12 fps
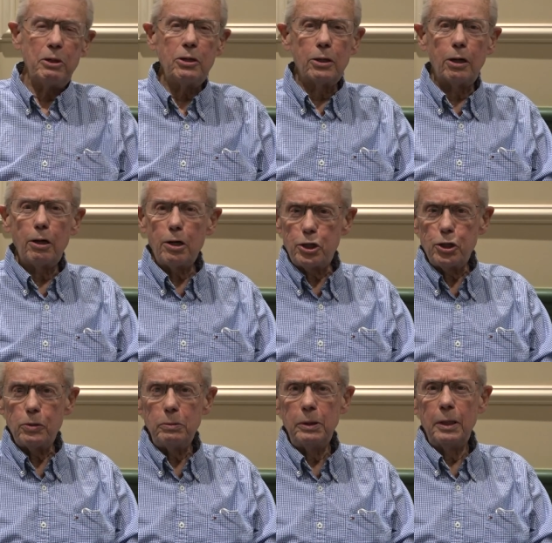here to urge
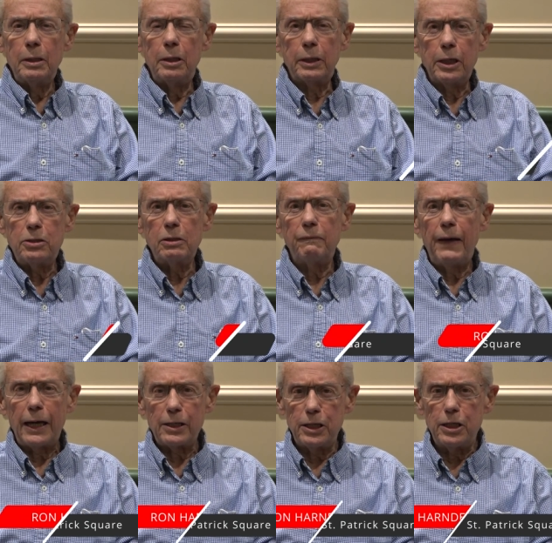you to get your
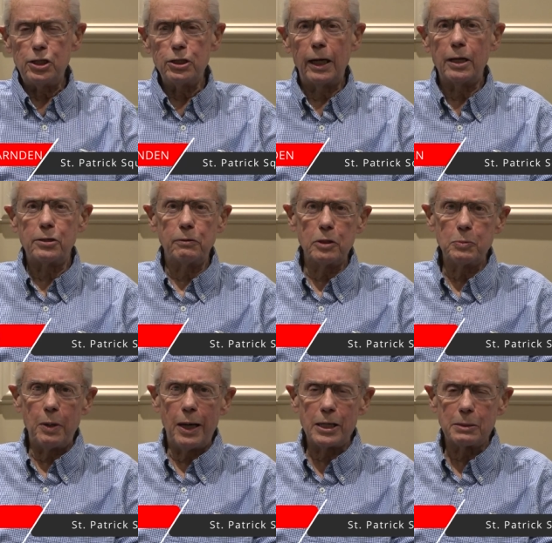vaccine shot as soon as
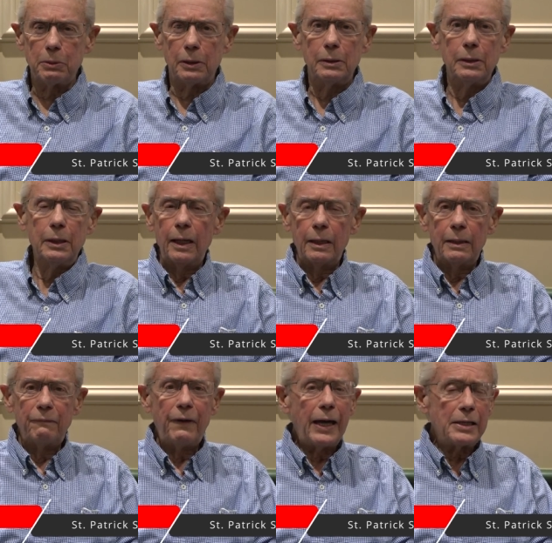possible.
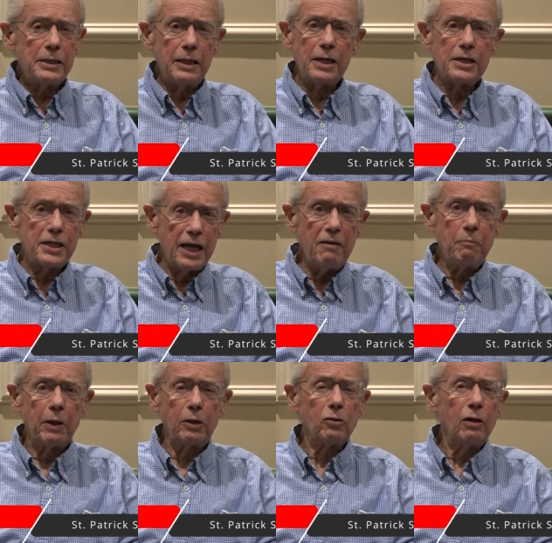The vaccine is safe,
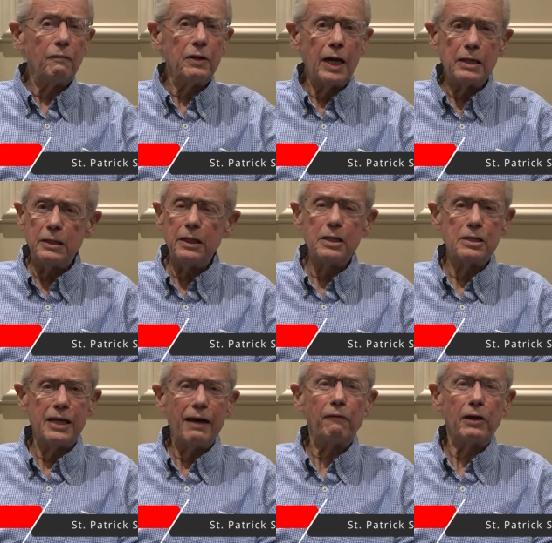but COVID-19 is
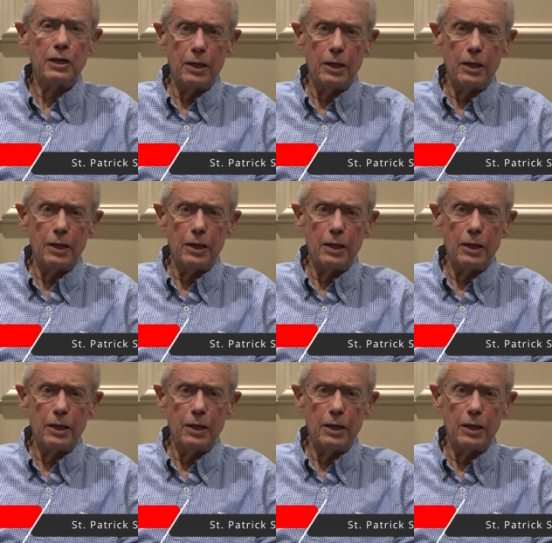definitely